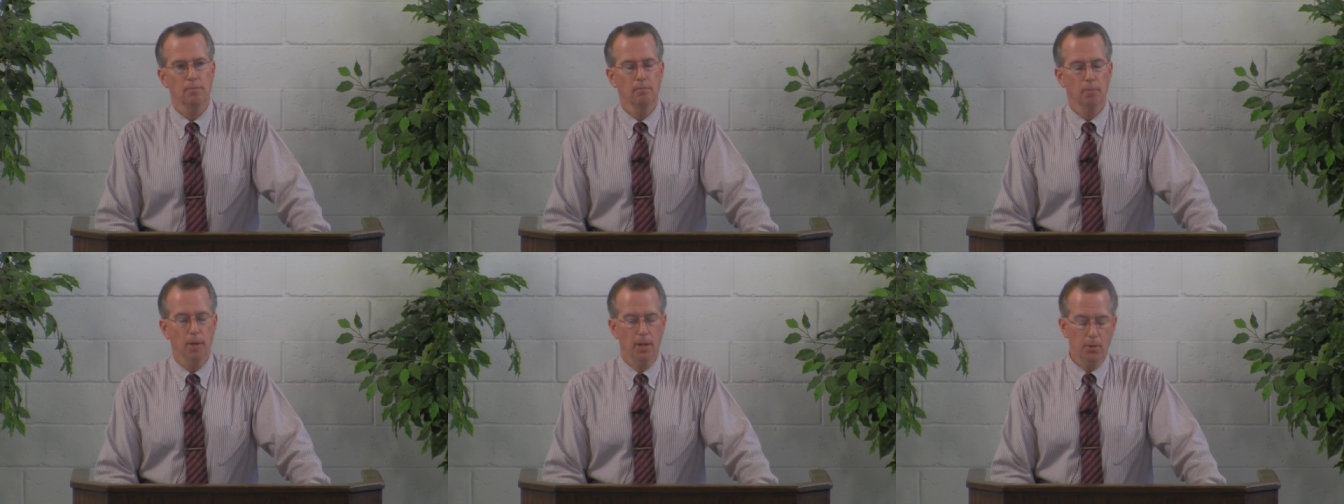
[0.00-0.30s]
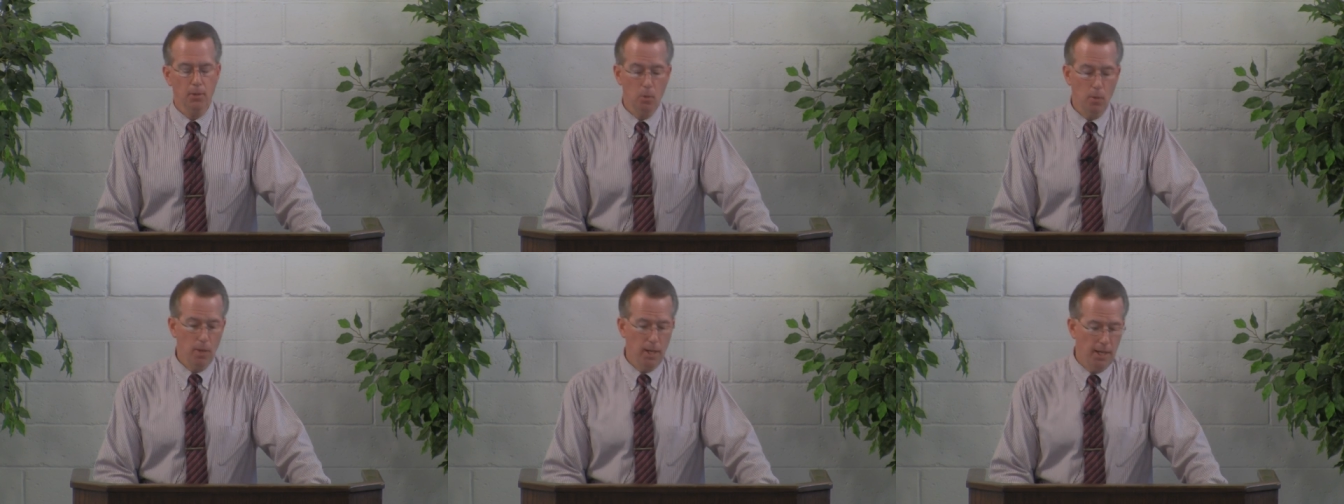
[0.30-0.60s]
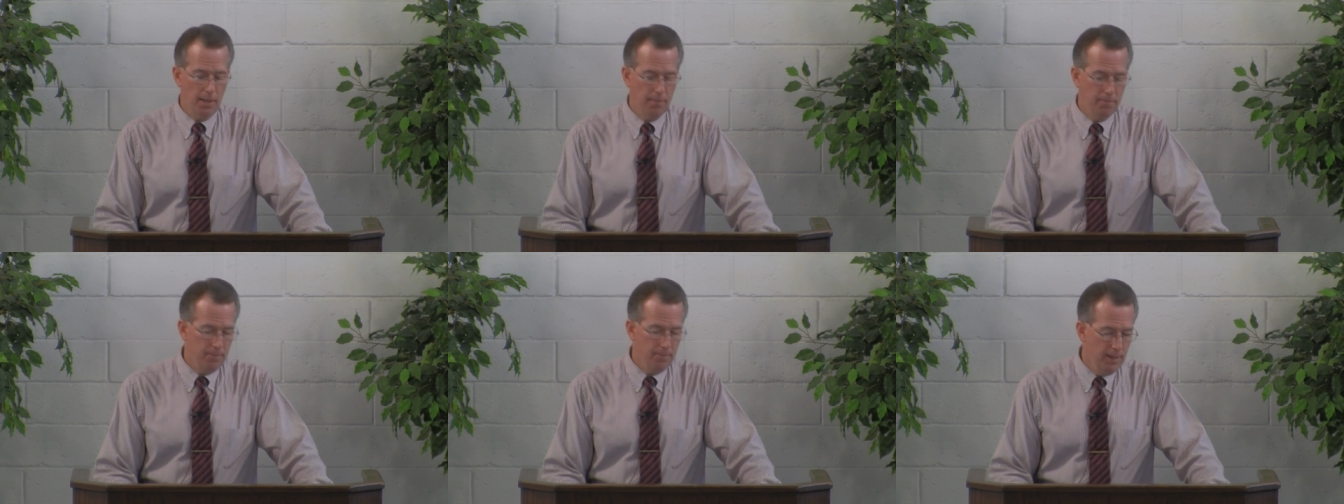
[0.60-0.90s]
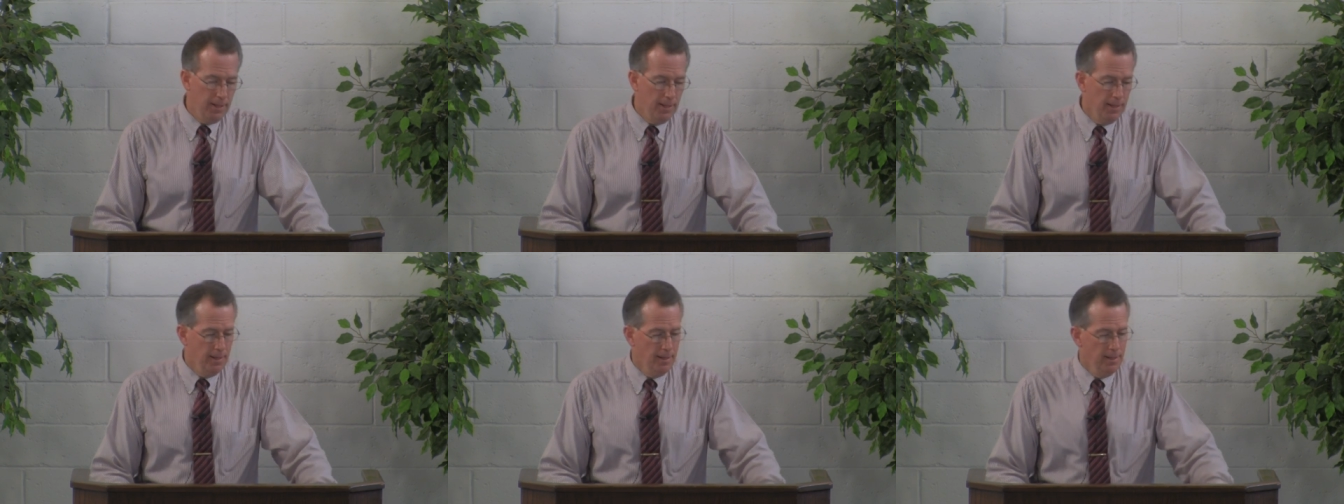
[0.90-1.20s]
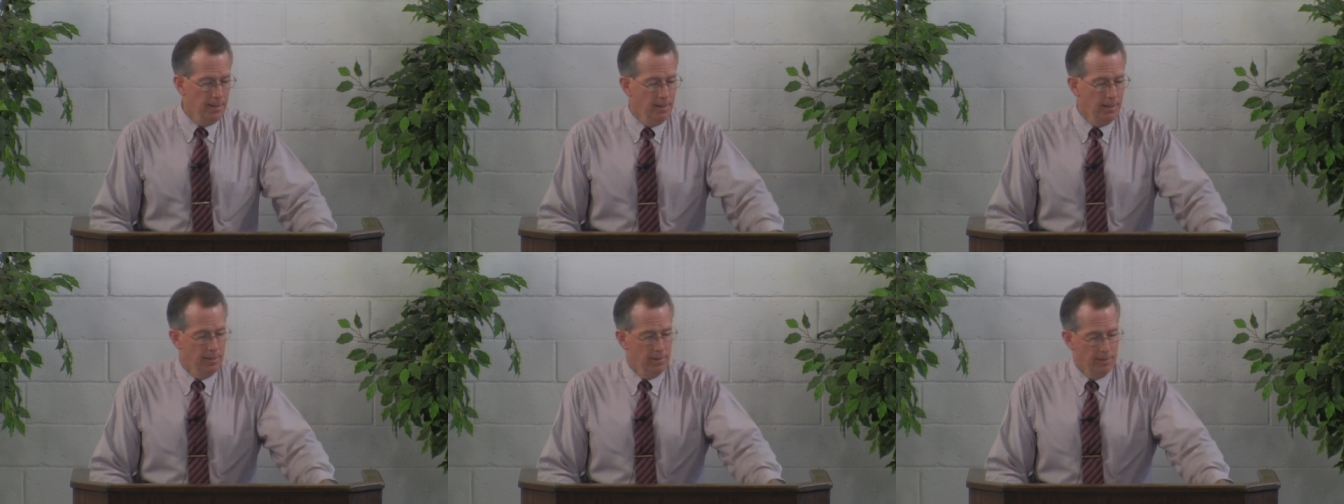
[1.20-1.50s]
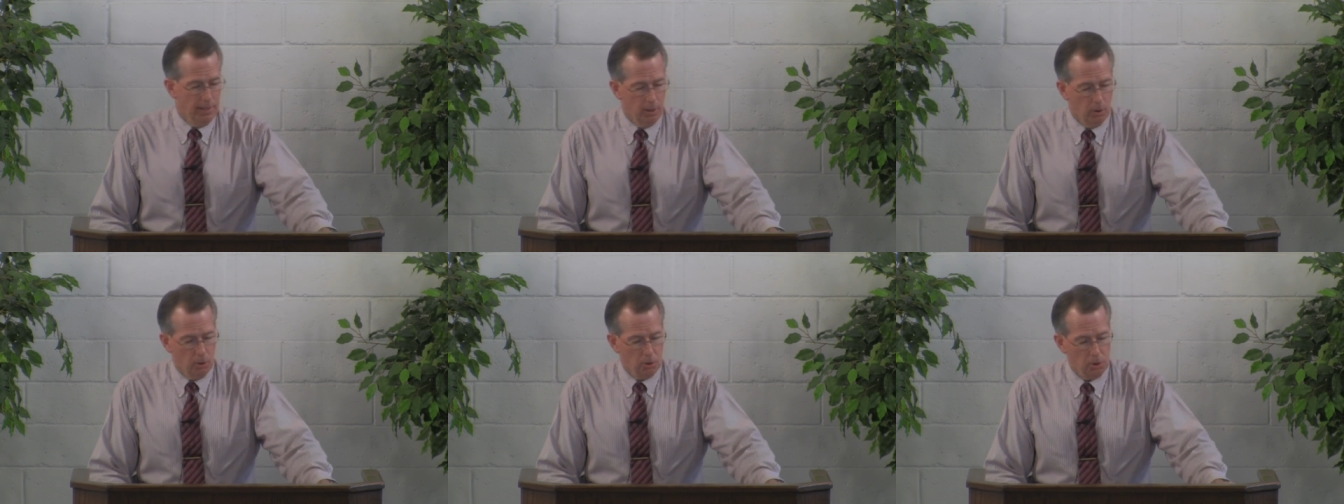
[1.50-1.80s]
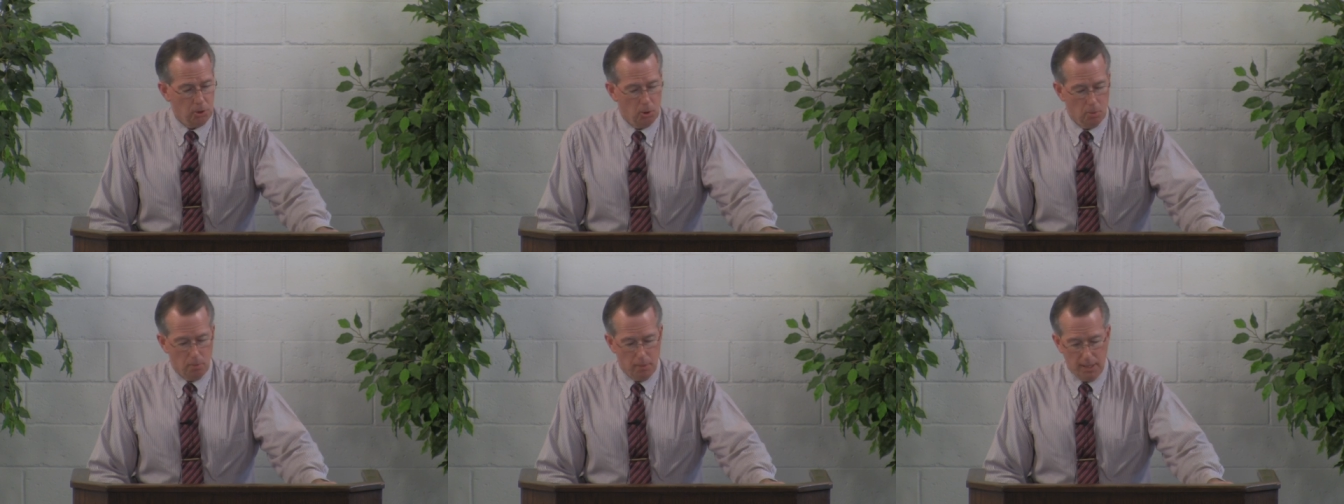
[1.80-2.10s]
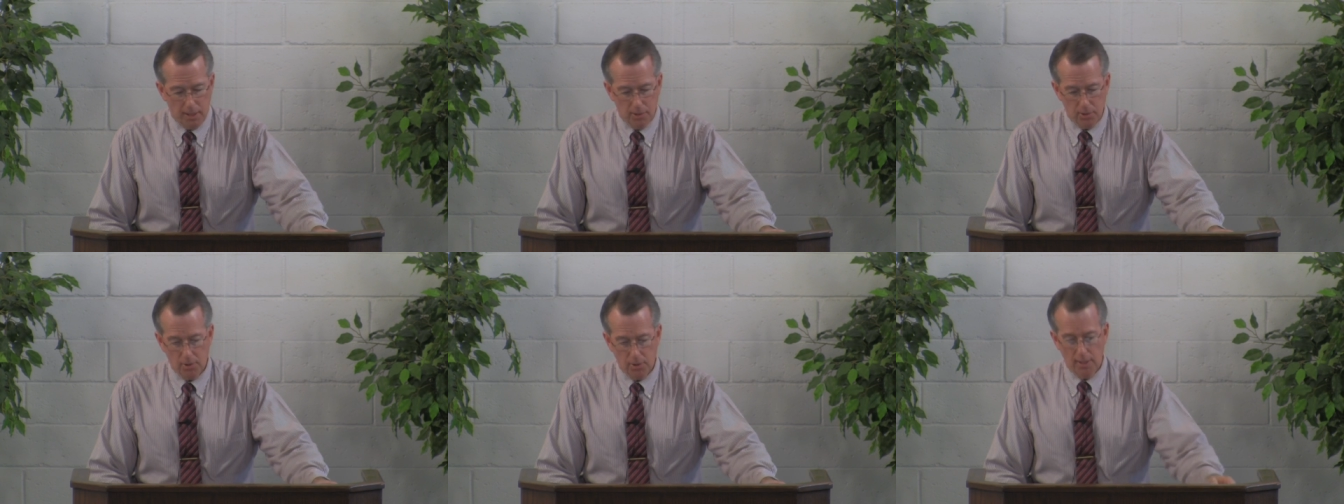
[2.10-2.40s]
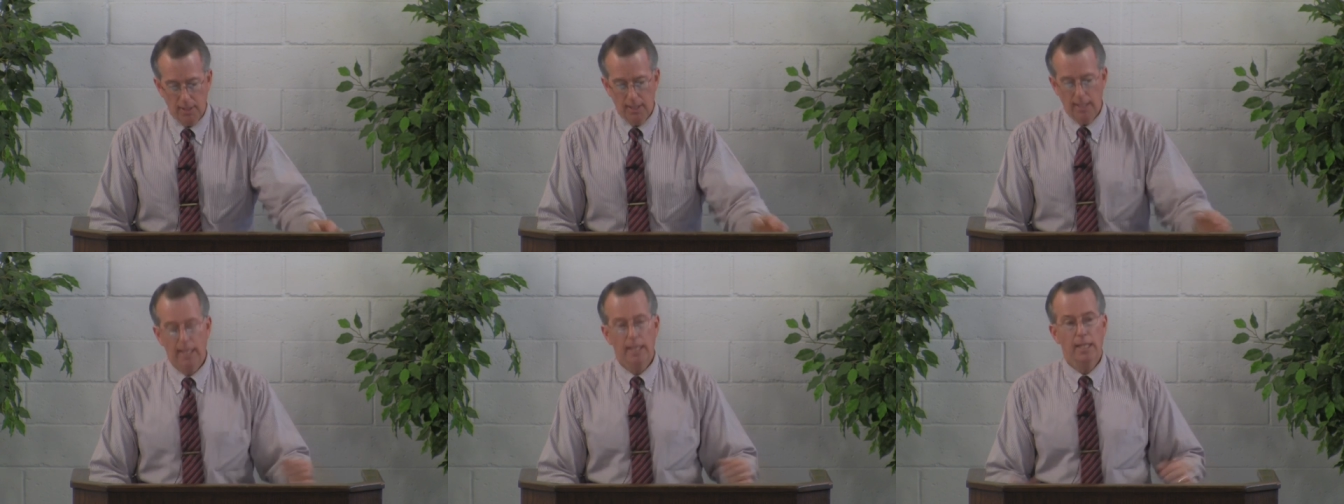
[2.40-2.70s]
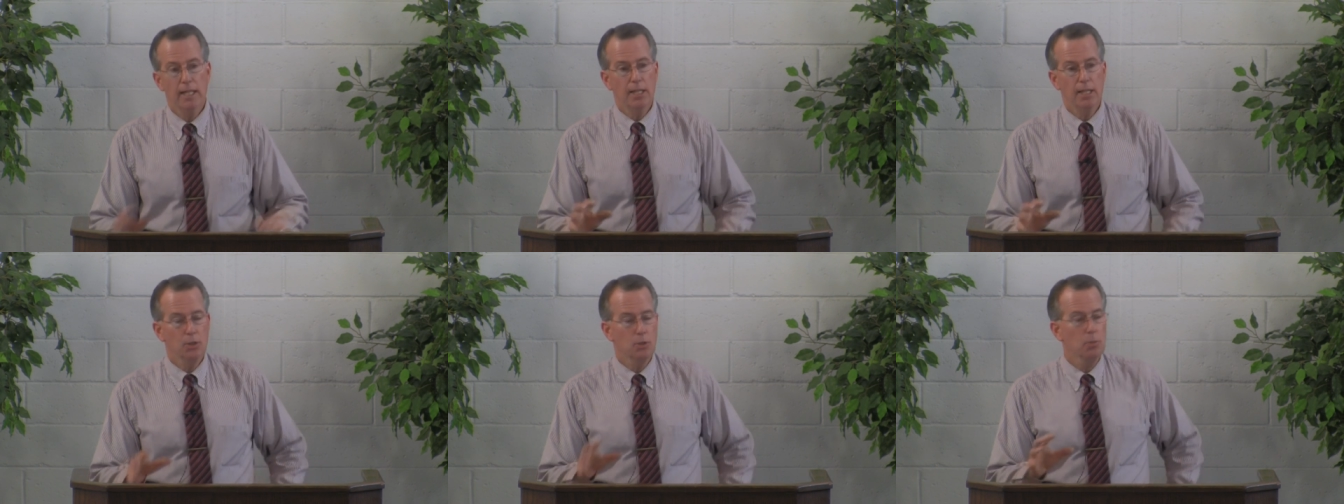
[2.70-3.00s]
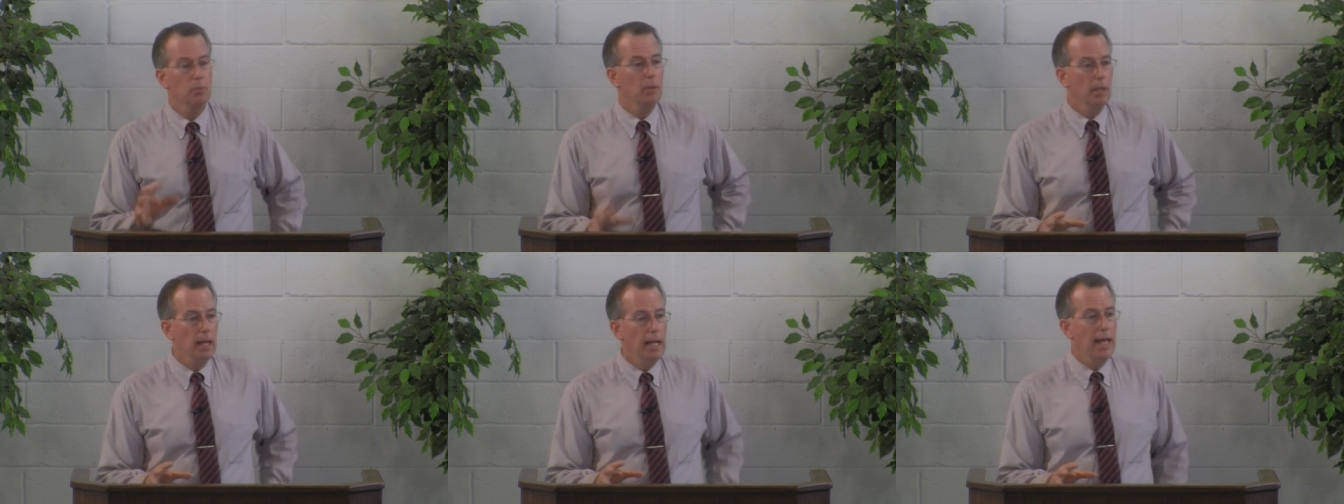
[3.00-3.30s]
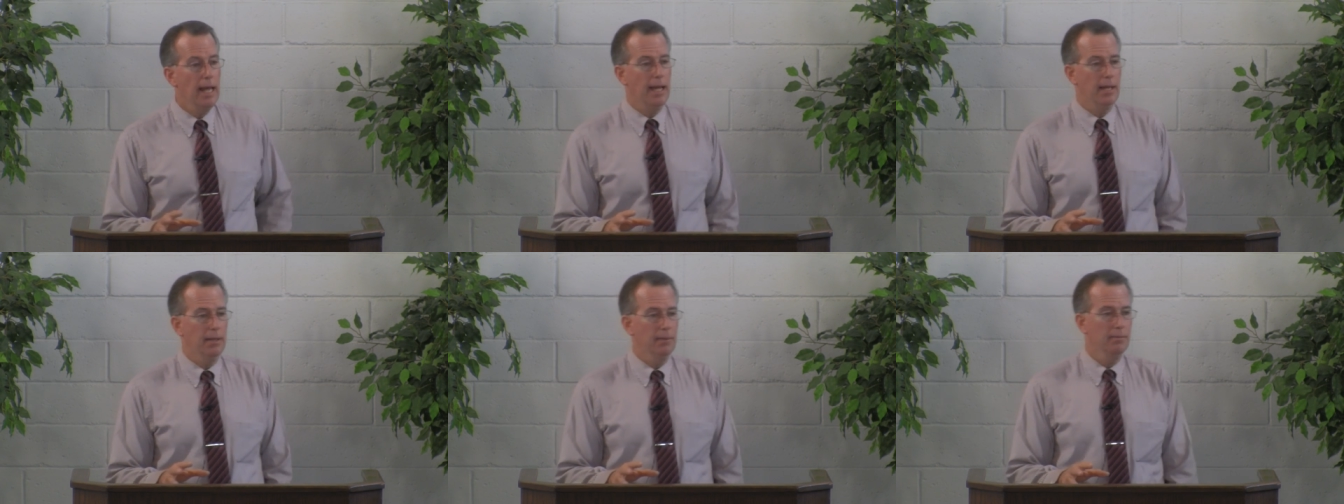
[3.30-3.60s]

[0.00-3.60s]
By the way, that also means that in his plan,